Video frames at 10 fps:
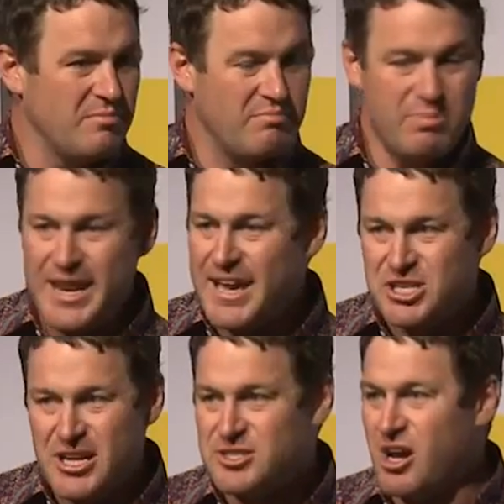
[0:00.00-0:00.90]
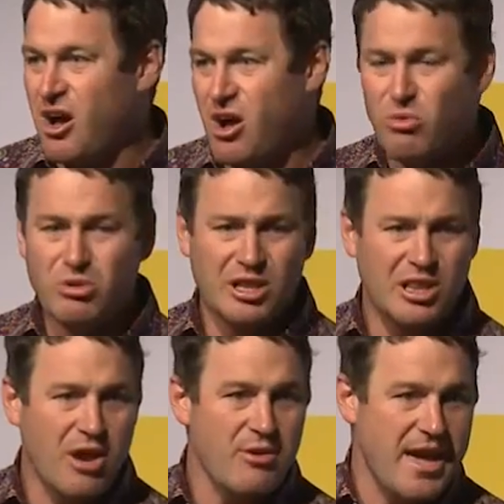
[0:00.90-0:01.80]
But actually, there's a whole lot of
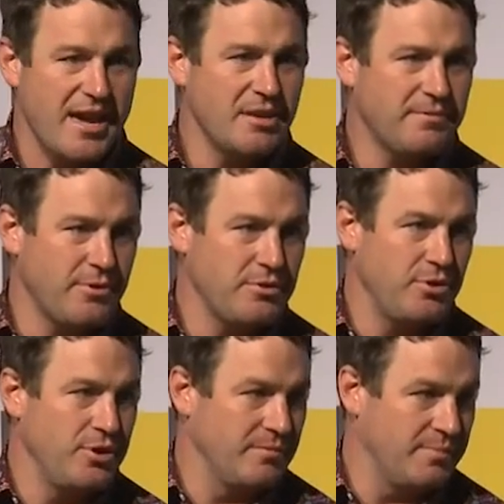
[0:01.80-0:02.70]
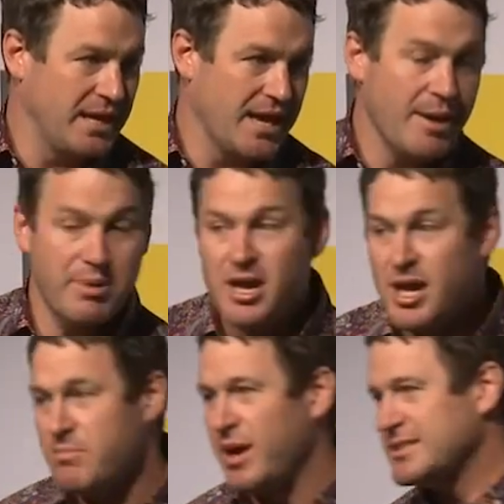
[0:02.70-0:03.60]
low-hanging fruit that you can pick up
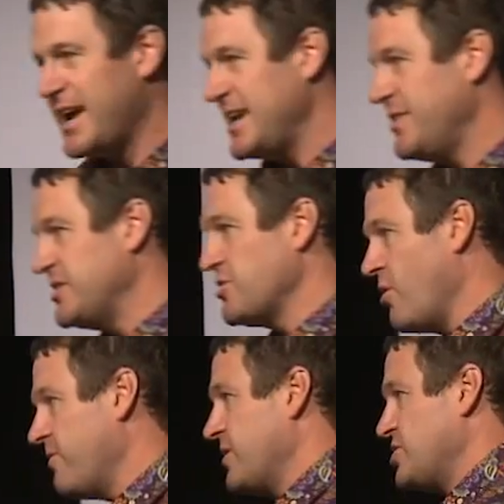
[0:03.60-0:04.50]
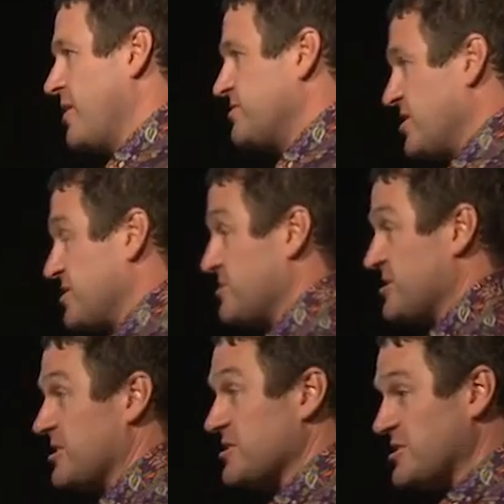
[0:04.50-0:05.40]
by taking these off-the-shelf systems that are
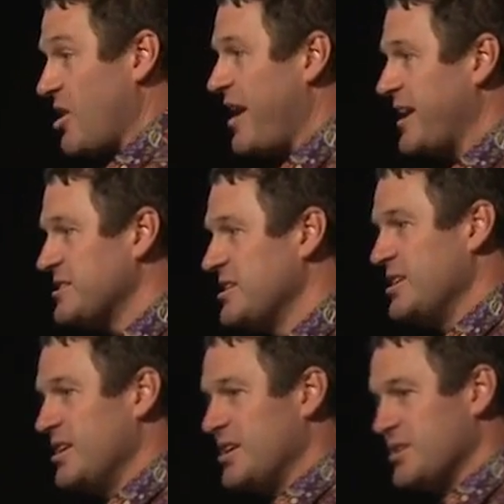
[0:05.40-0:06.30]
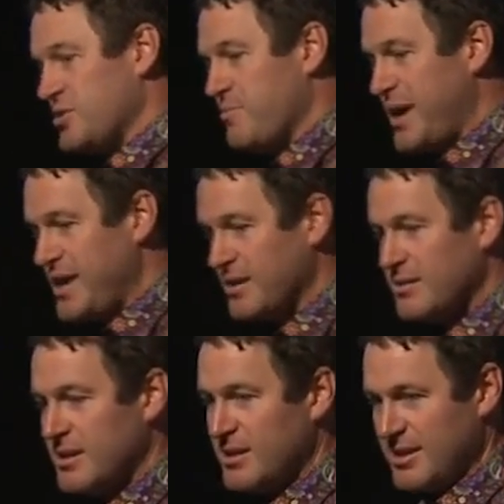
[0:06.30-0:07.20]
designed to be
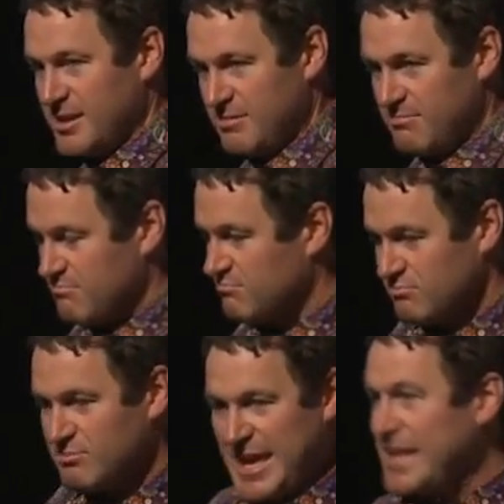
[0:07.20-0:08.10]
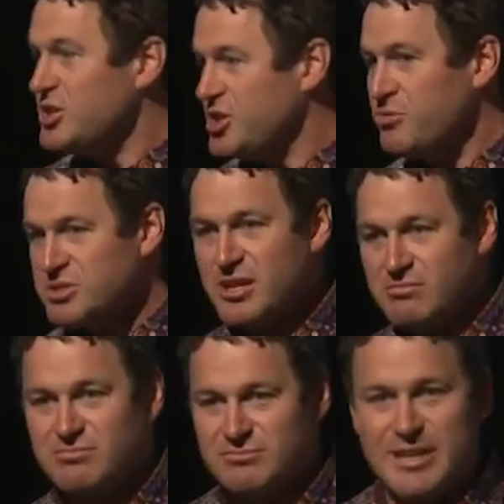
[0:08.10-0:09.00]
end user,
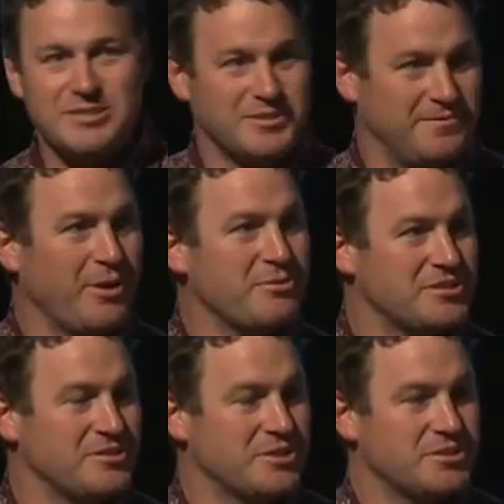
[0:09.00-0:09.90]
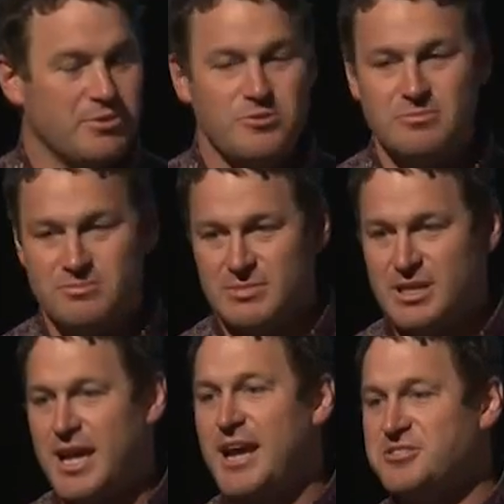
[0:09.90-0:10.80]
and that's the folks in this room,
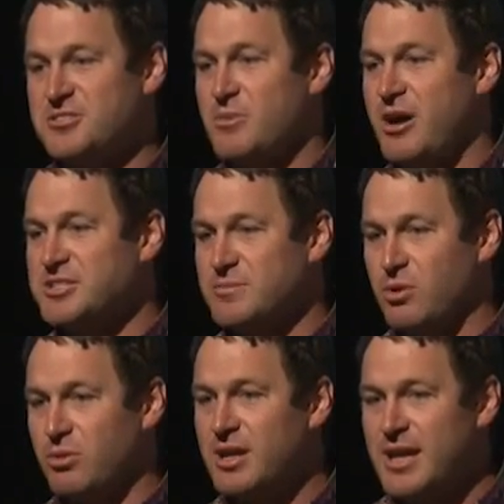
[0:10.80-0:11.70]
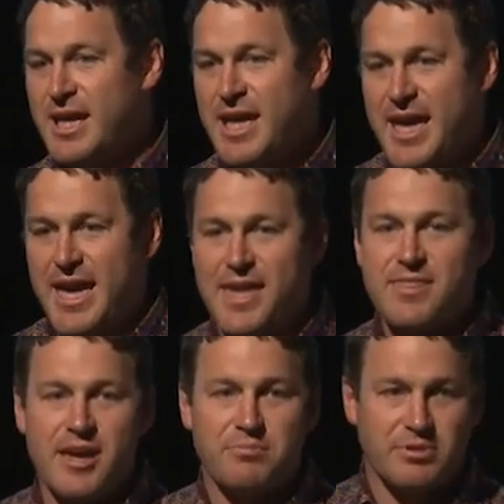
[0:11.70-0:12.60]
customizable, and
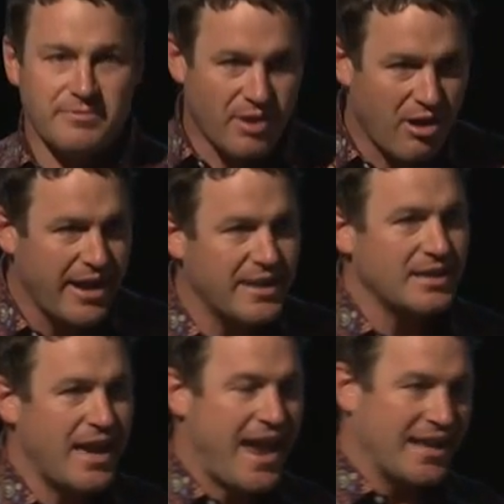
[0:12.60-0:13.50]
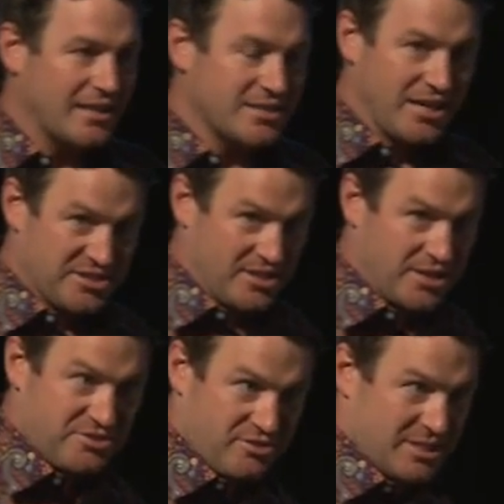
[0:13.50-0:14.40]
that provide analytics and
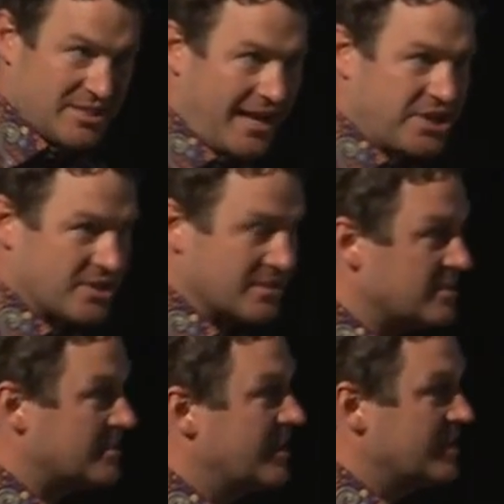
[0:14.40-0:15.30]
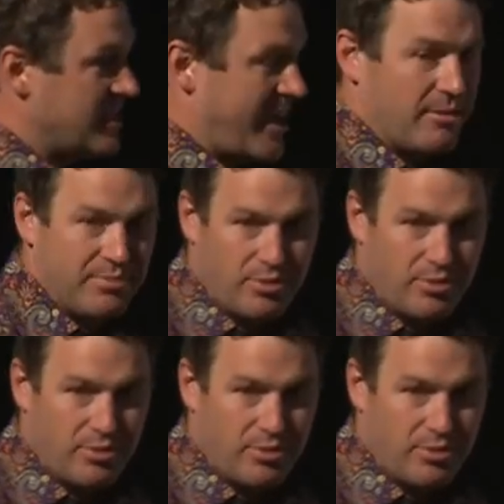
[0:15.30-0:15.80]
instrumentation to help you